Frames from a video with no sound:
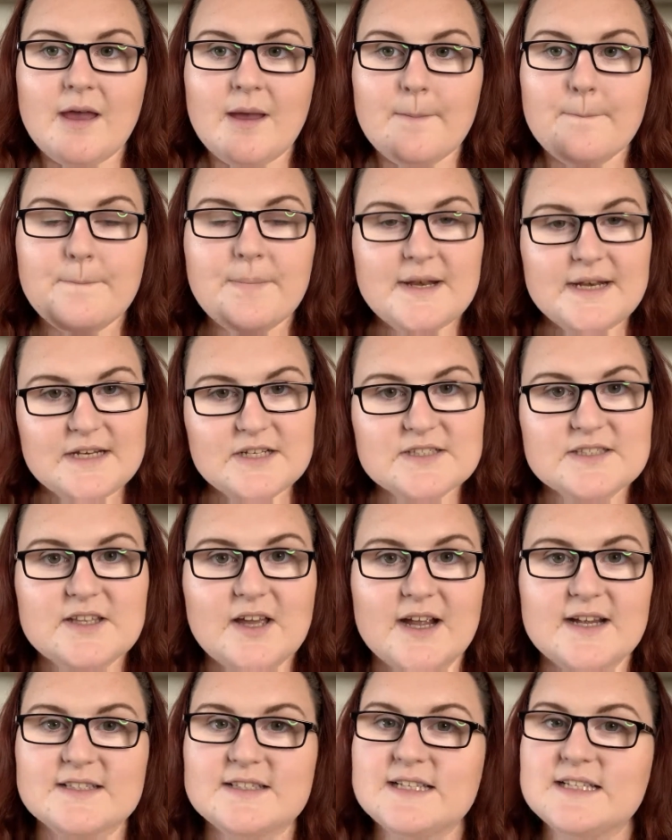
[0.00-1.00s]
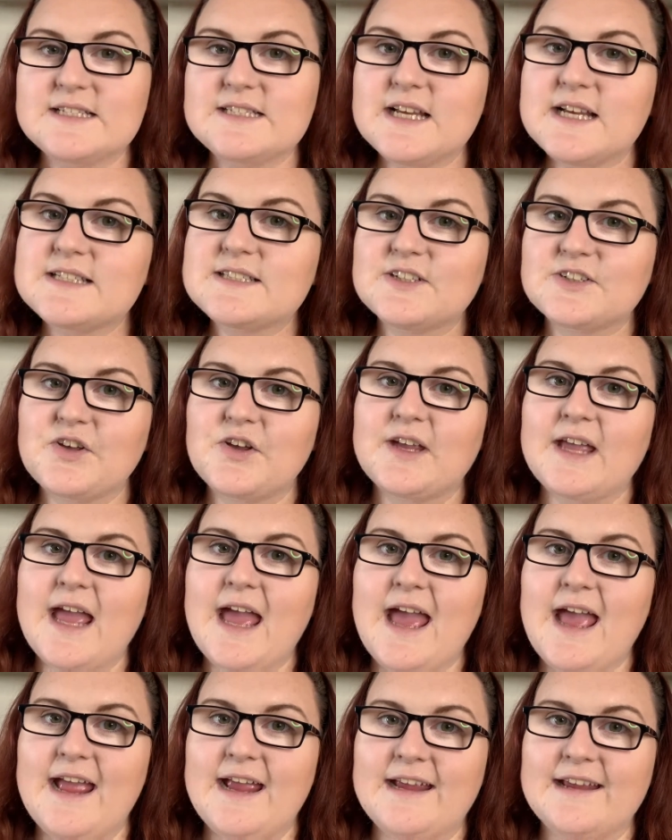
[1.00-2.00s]
But it looks nice. It does look
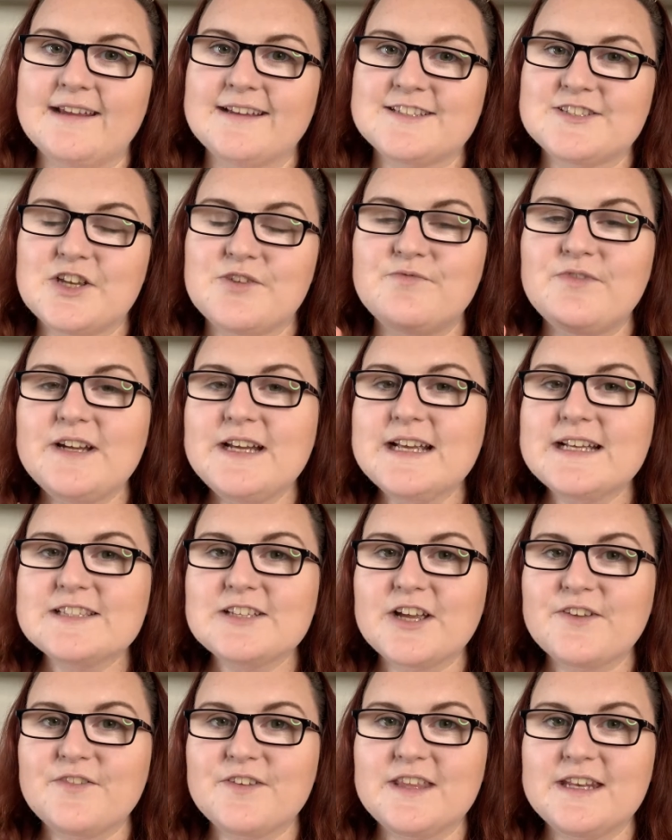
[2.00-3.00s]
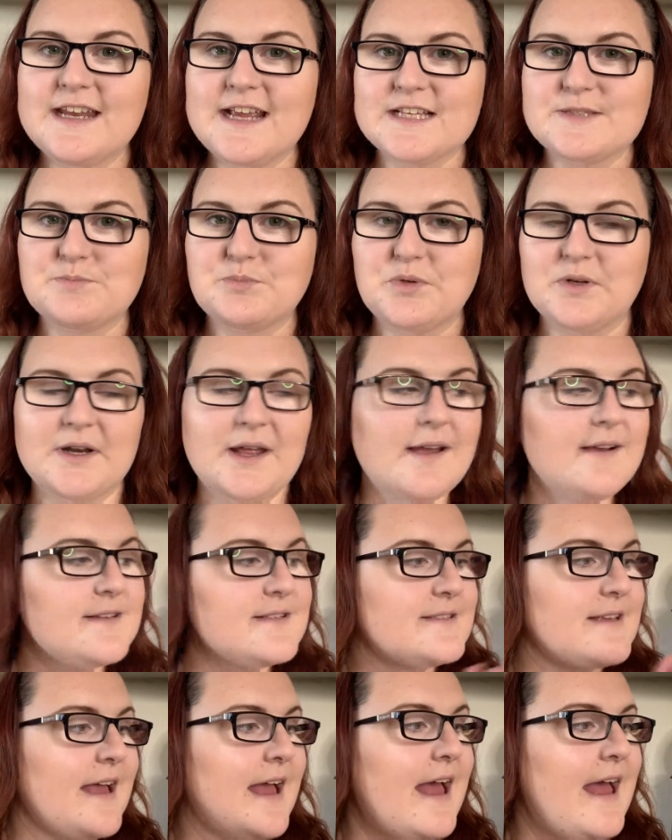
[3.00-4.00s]
okay. So I'm really excited for the next products,
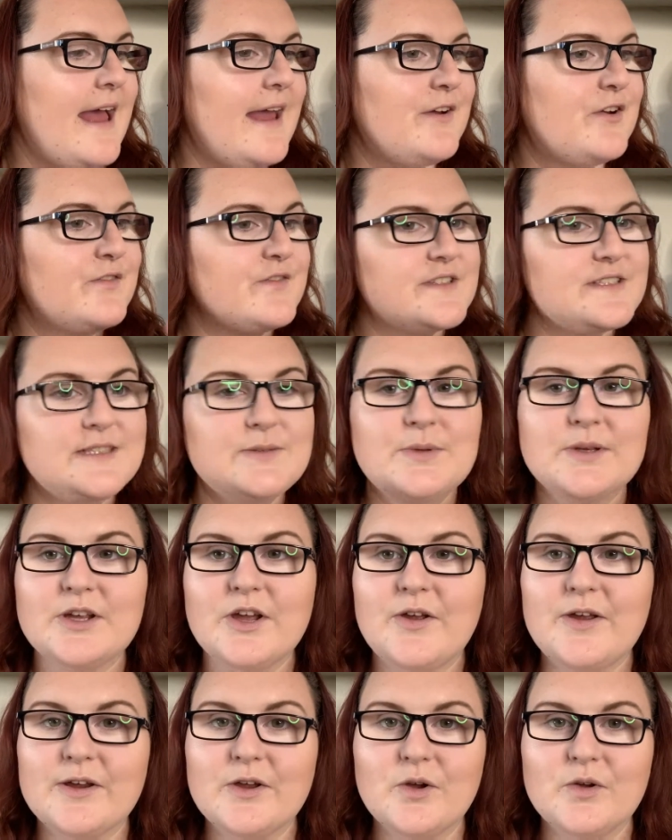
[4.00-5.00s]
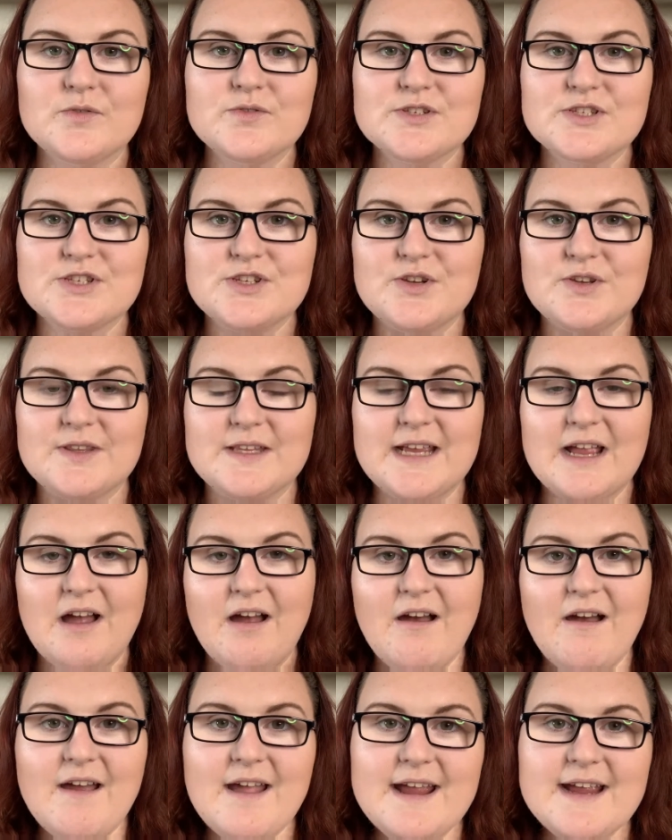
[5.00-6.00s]
and obviously we're going on to the
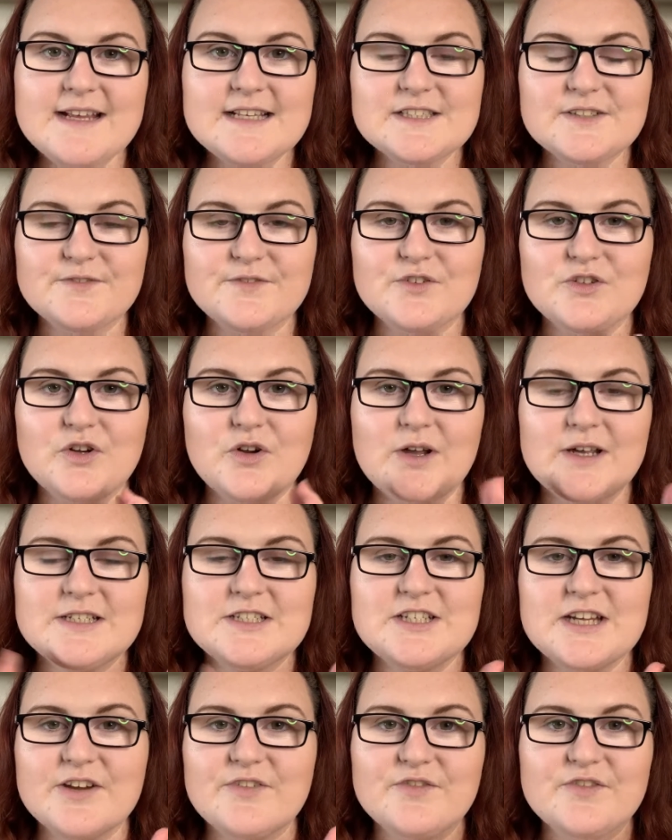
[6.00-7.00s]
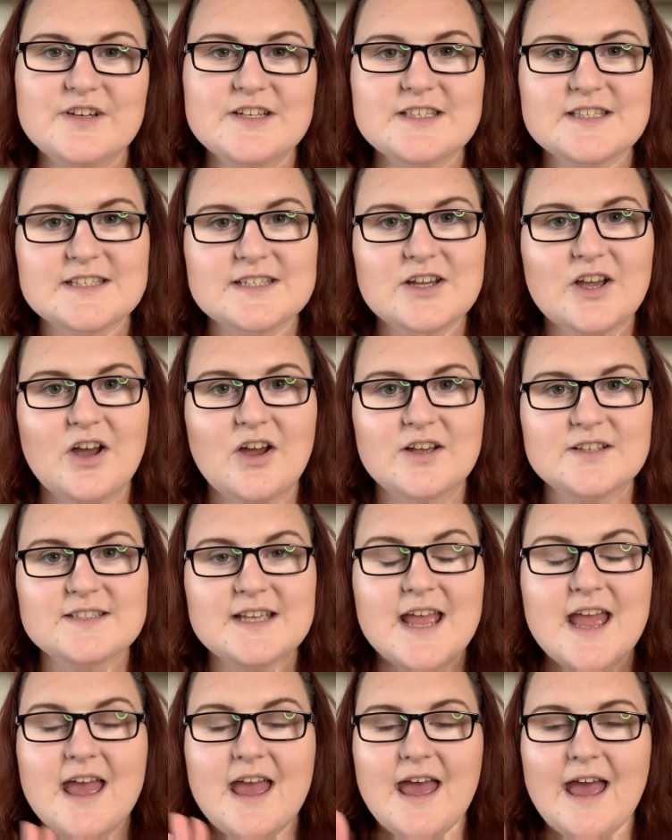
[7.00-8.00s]
eyes for Jeffree Stars
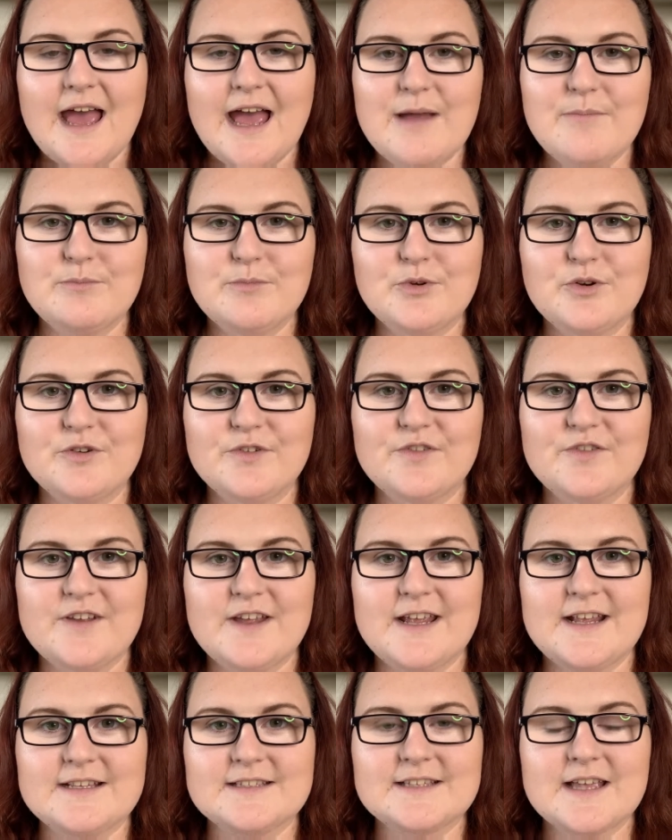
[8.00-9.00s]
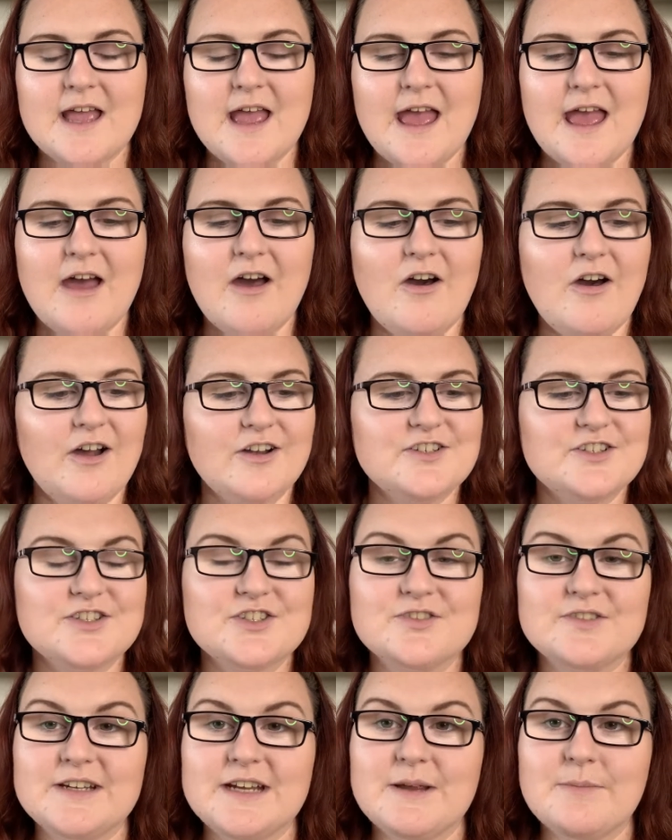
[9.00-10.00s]
and Morphe's
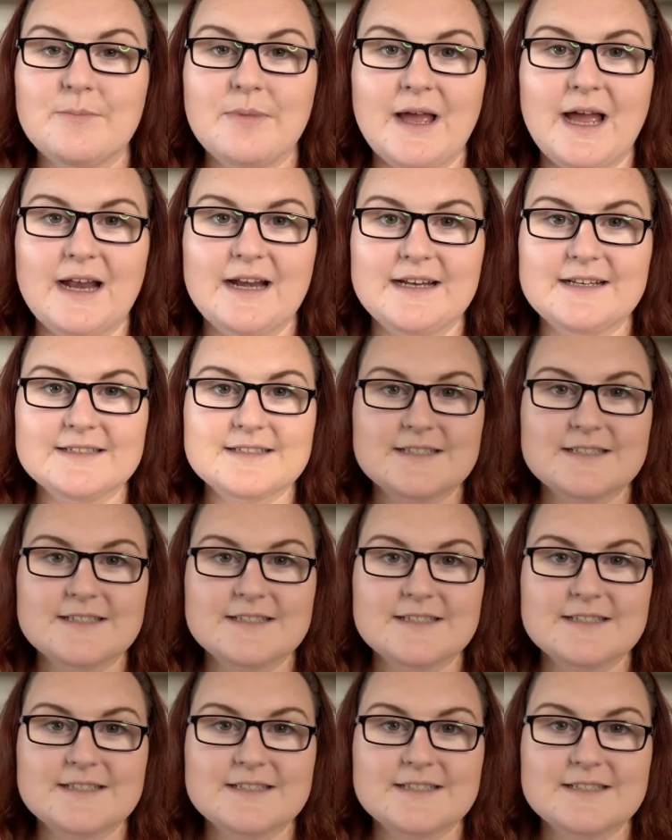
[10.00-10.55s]
Artistry palette.